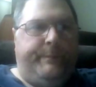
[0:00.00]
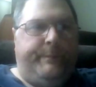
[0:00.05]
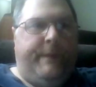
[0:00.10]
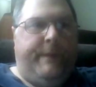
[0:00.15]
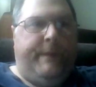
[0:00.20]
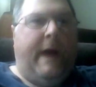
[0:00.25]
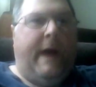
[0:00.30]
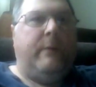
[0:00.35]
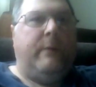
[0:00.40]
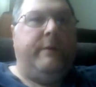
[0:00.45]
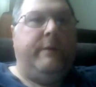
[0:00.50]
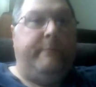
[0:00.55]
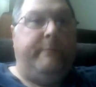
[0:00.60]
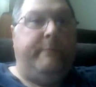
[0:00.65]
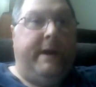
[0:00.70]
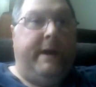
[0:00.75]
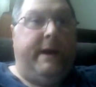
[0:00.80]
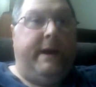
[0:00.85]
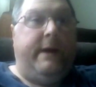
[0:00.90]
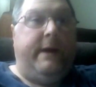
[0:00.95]
That would
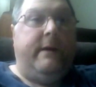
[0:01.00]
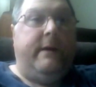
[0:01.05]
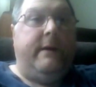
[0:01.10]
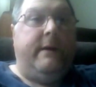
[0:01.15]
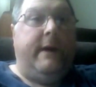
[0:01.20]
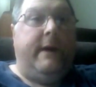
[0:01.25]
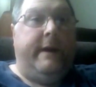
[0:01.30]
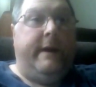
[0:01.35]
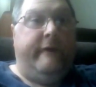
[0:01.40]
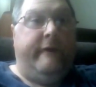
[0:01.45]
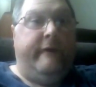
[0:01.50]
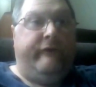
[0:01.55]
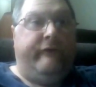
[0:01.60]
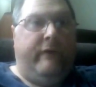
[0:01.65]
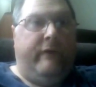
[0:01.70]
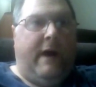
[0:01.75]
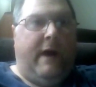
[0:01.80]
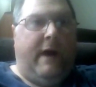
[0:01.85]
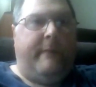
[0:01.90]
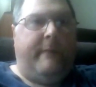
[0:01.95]
be an
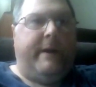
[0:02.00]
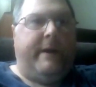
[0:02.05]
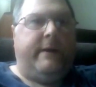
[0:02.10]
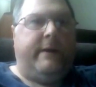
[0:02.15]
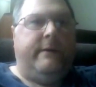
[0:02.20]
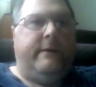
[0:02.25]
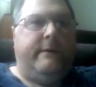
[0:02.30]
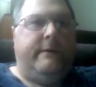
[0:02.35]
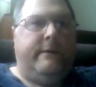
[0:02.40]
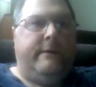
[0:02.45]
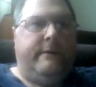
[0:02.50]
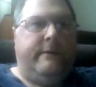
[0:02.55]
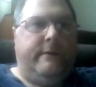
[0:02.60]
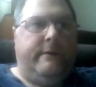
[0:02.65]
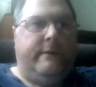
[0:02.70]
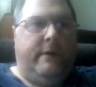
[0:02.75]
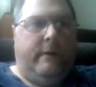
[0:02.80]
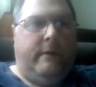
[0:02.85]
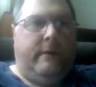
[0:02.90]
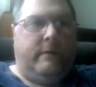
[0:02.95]
Islamic
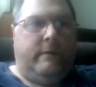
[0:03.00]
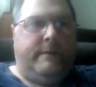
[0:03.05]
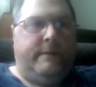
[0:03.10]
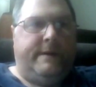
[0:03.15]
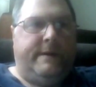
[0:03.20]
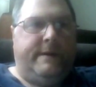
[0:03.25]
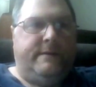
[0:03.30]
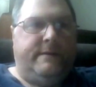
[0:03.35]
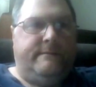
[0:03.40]
government,